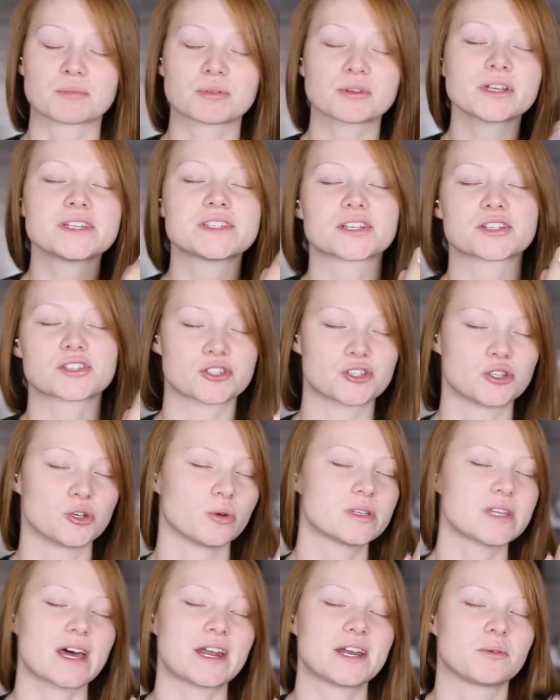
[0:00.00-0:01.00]
Please
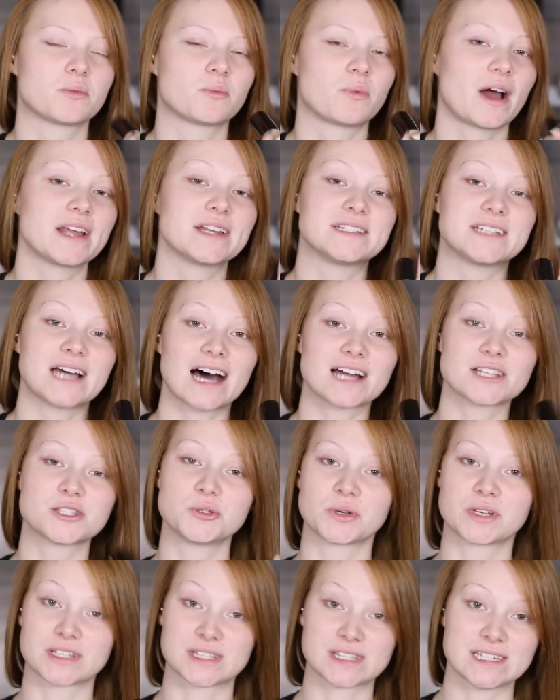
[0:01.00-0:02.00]
excuse any red dots
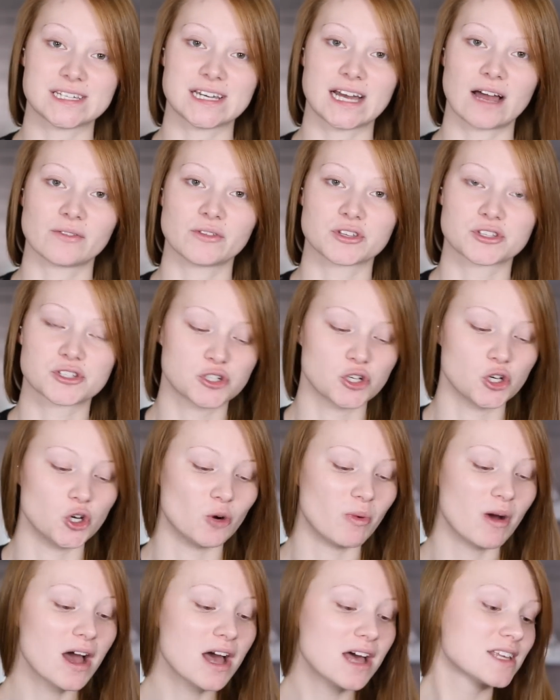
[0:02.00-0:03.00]
you could see on this
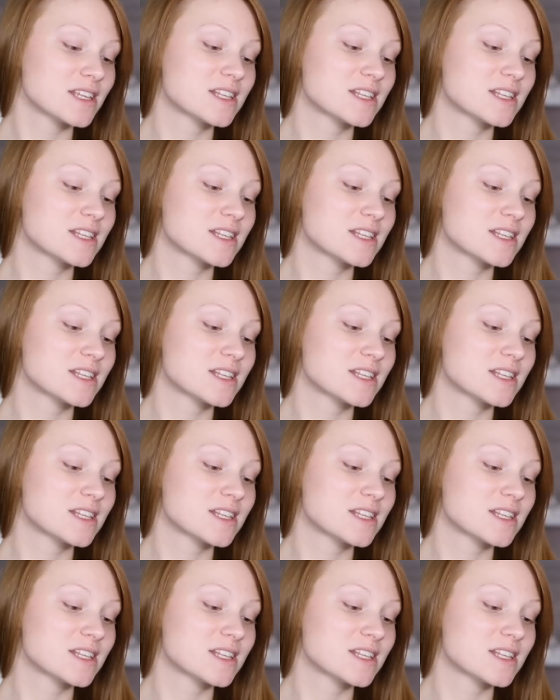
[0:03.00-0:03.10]
tube.